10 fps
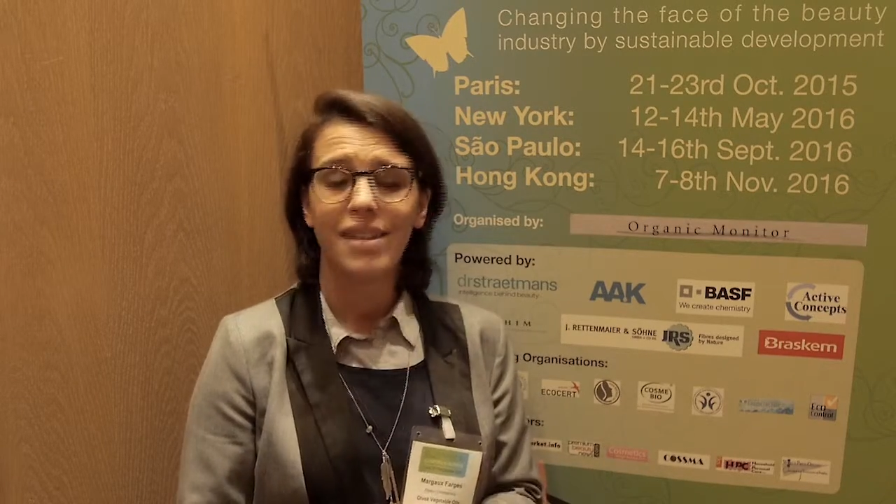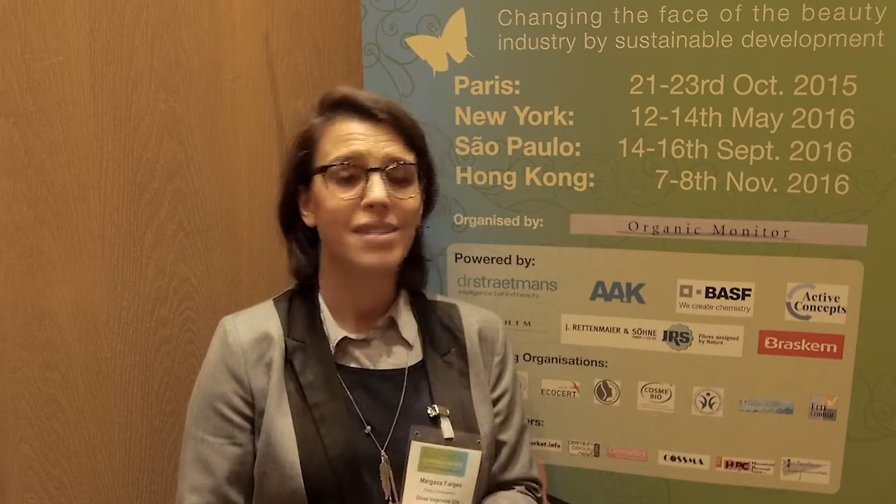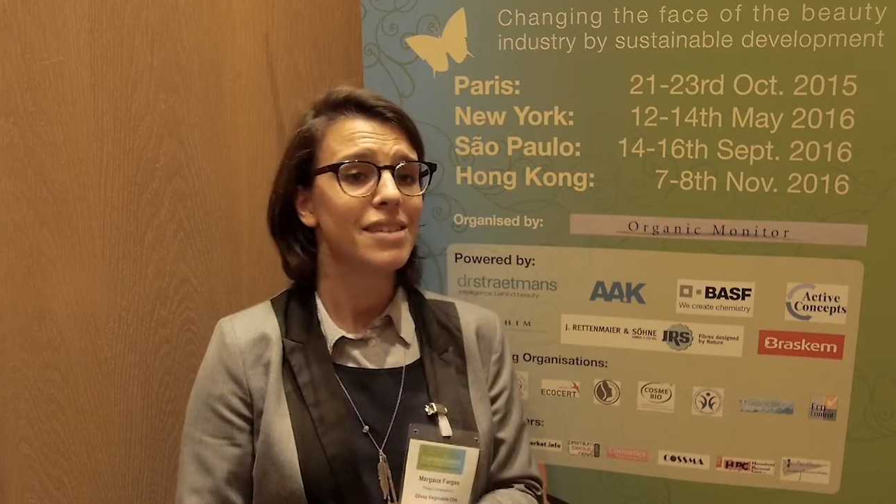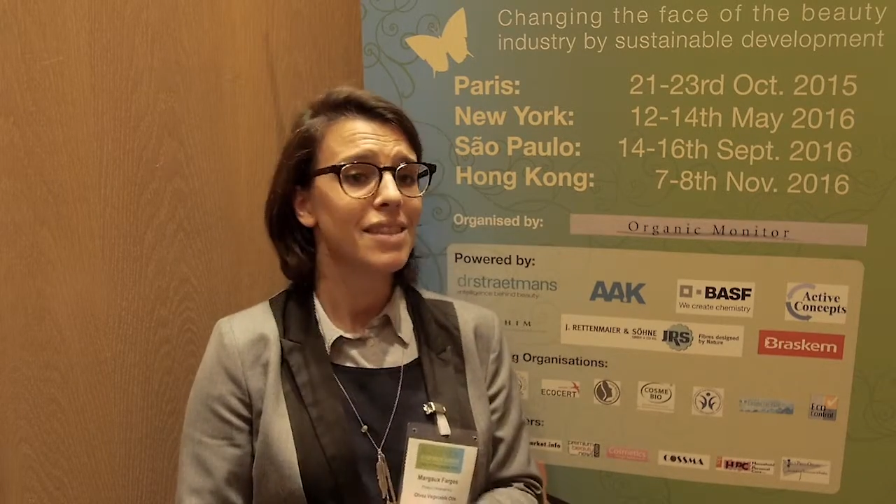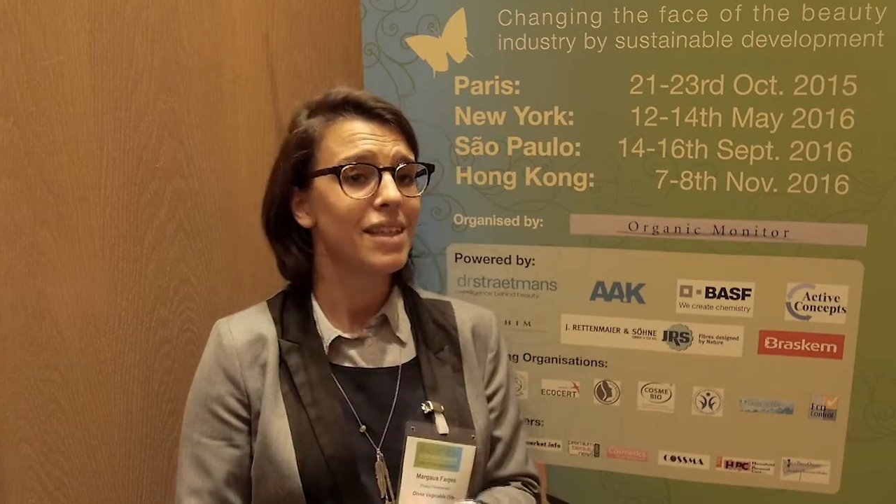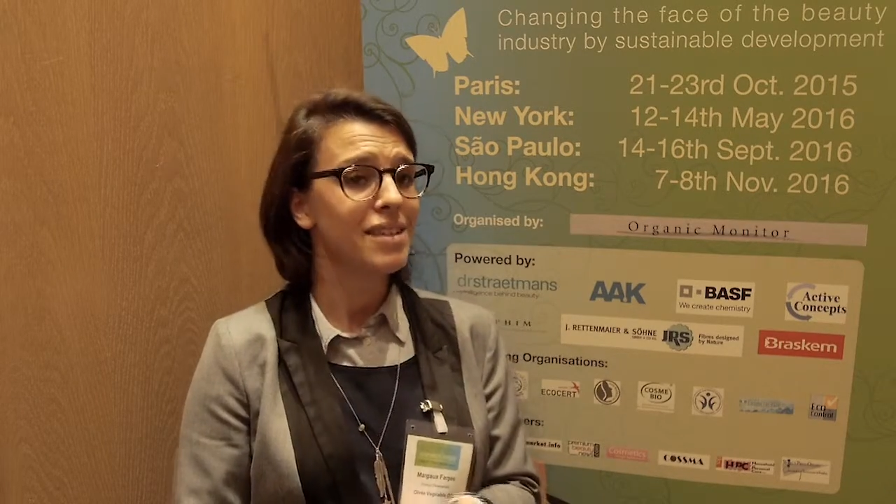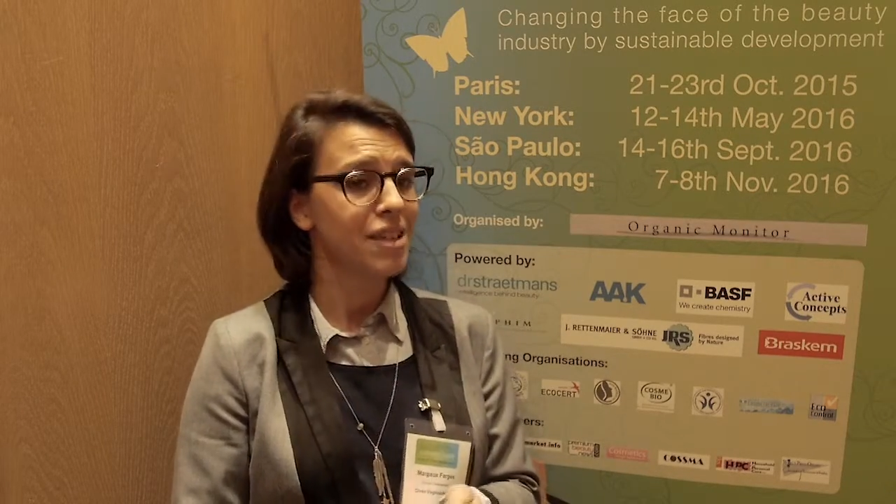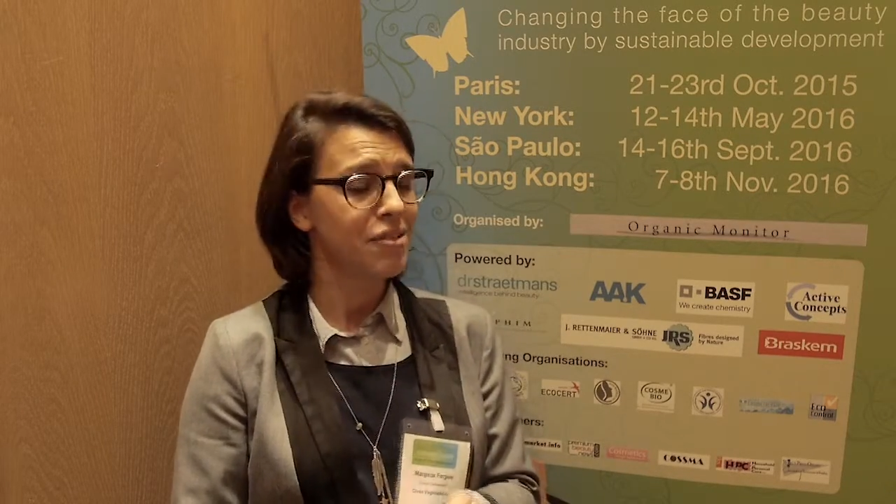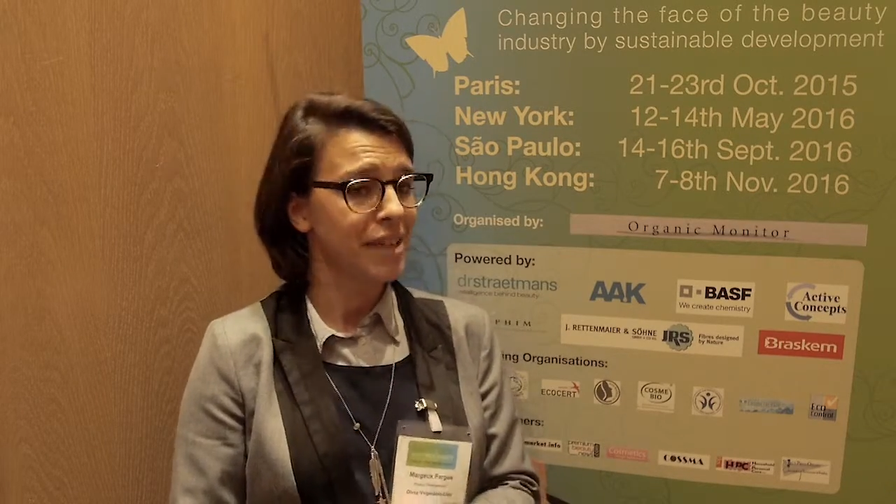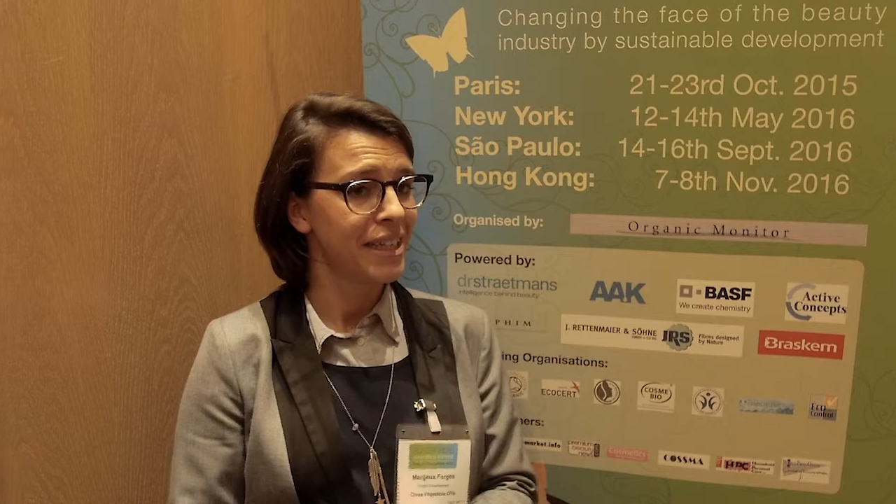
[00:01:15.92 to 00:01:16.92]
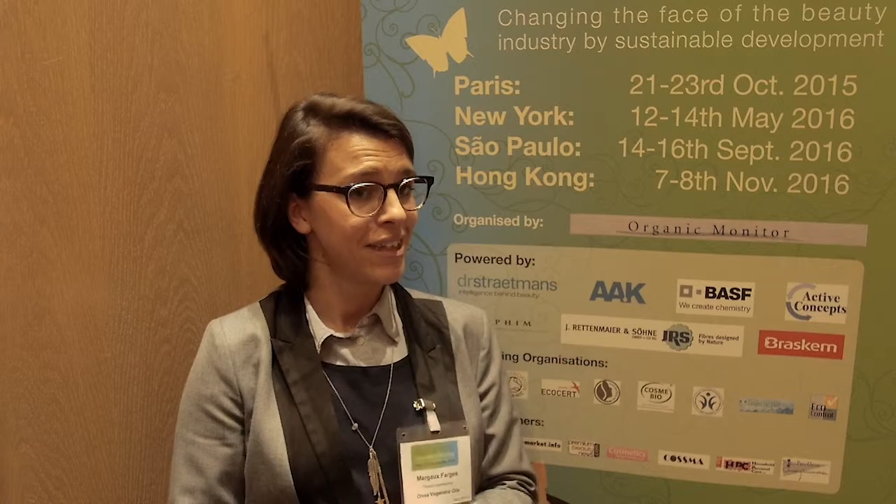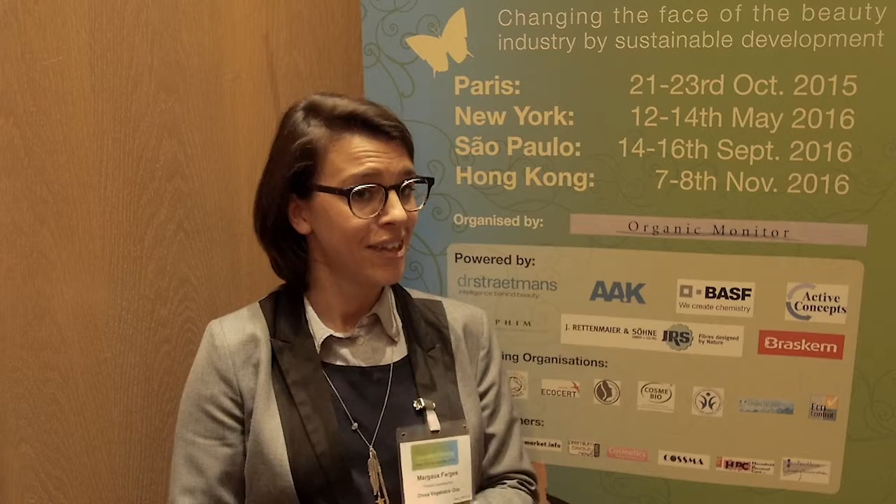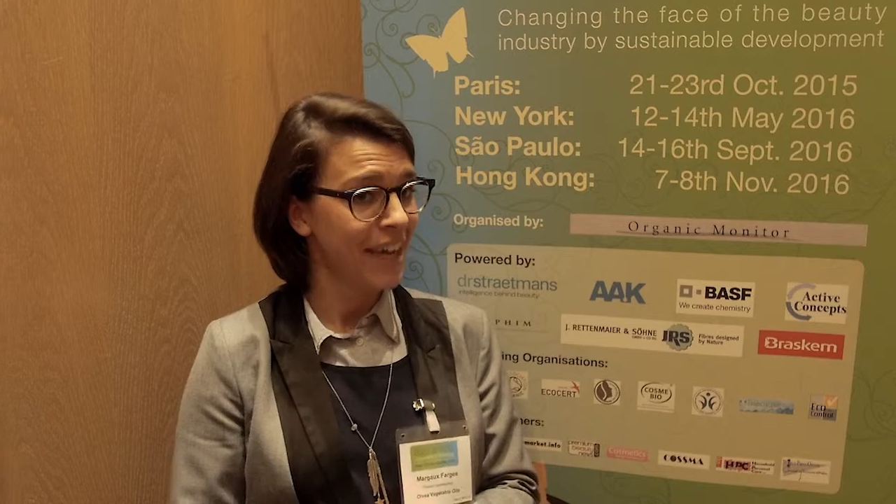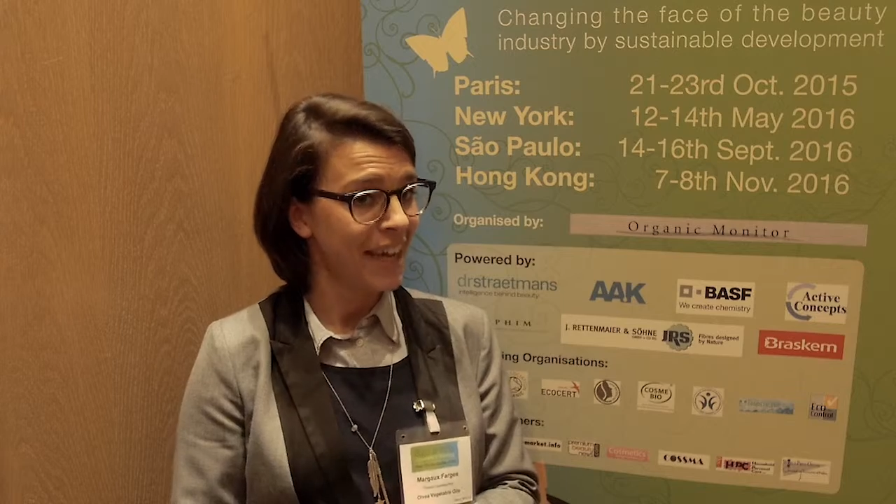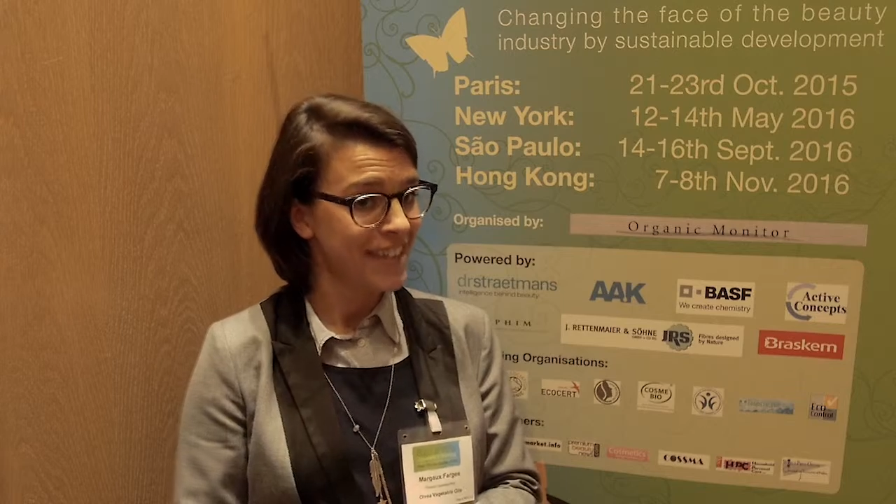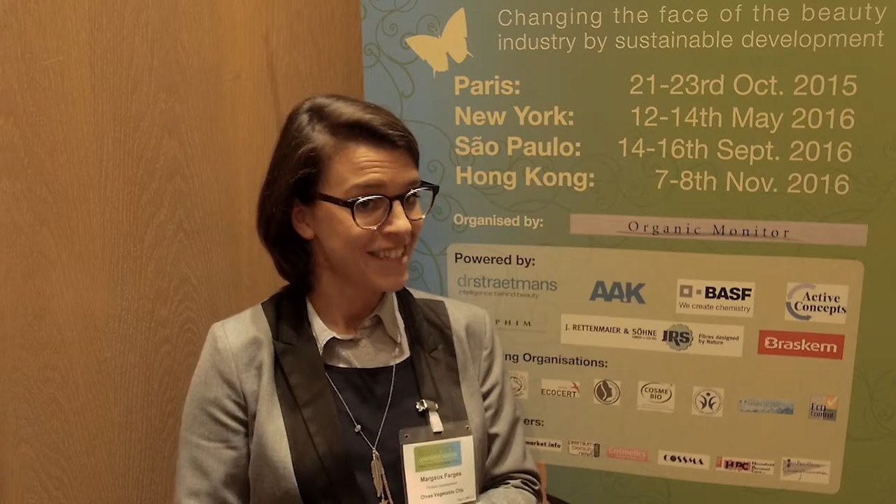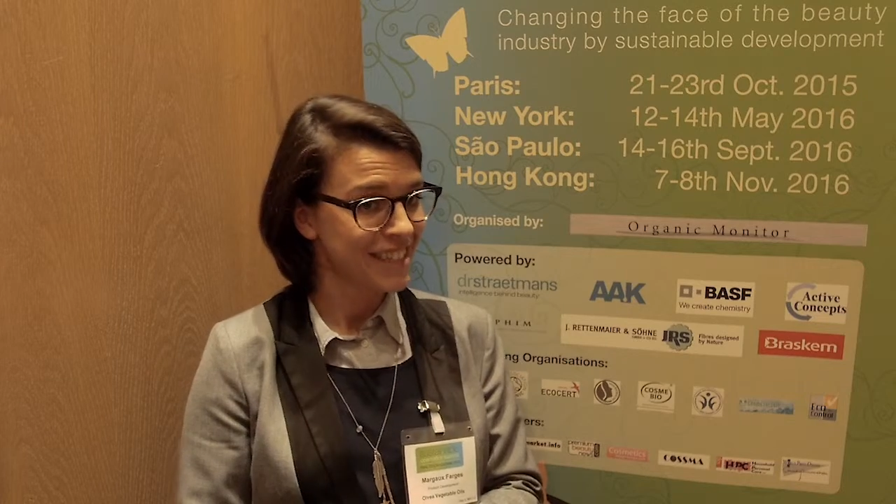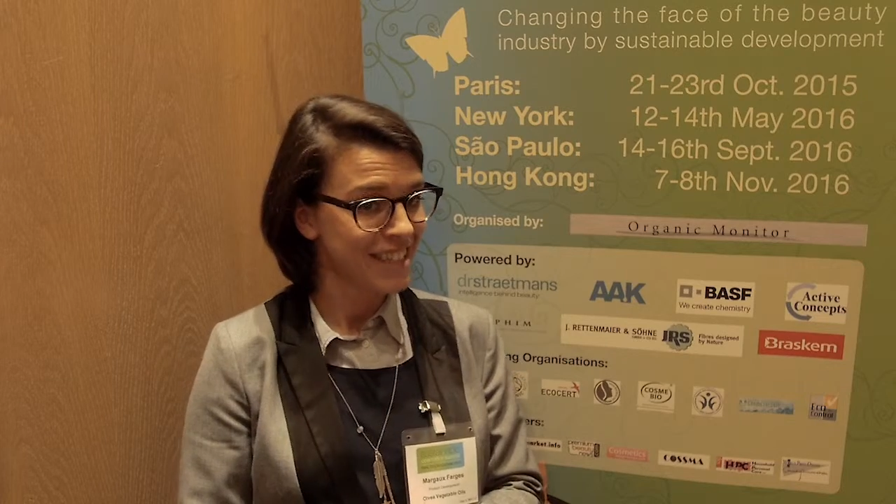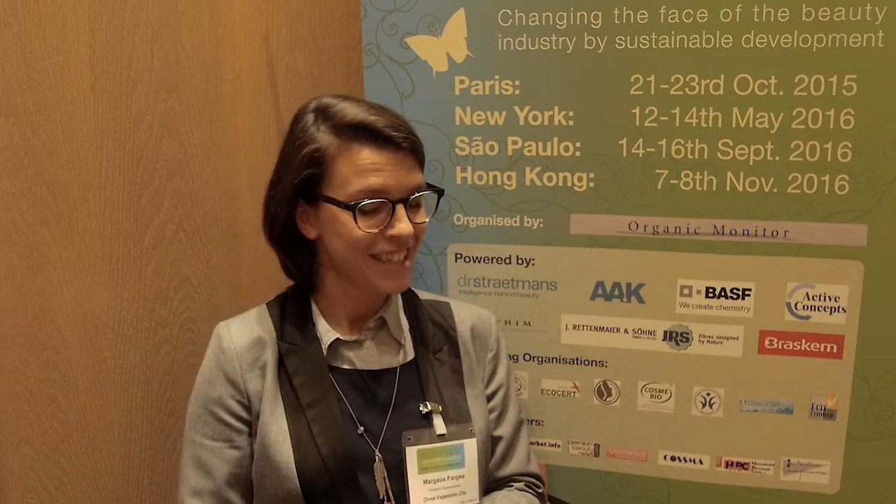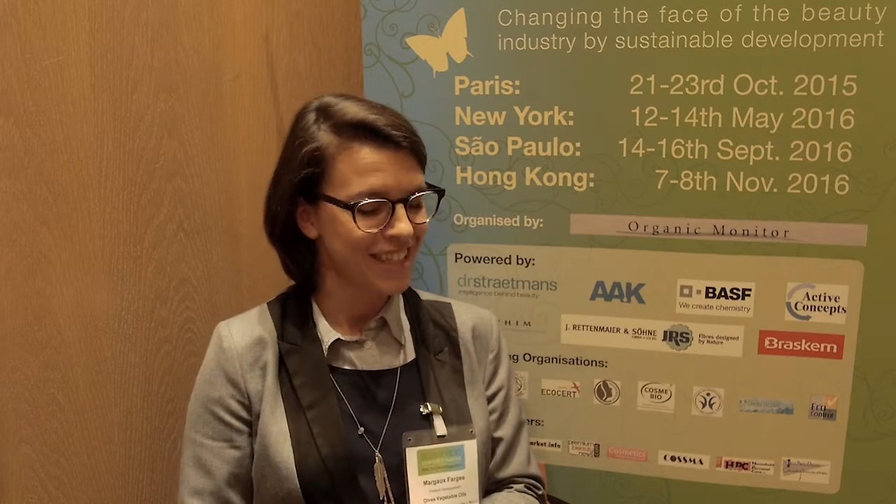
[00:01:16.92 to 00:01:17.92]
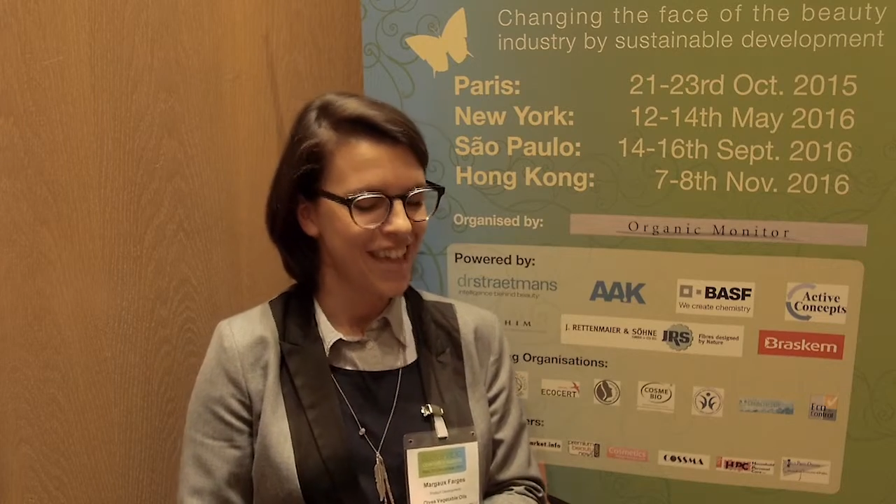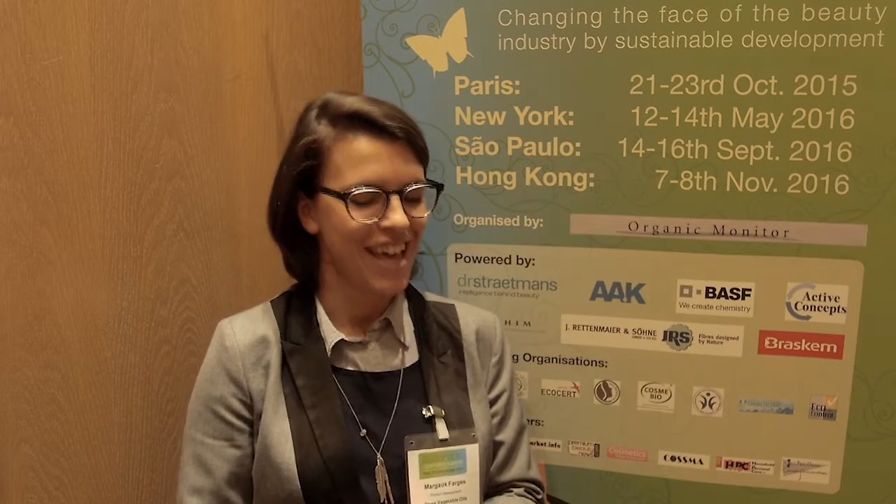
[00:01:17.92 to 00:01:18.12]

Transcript: It's a great location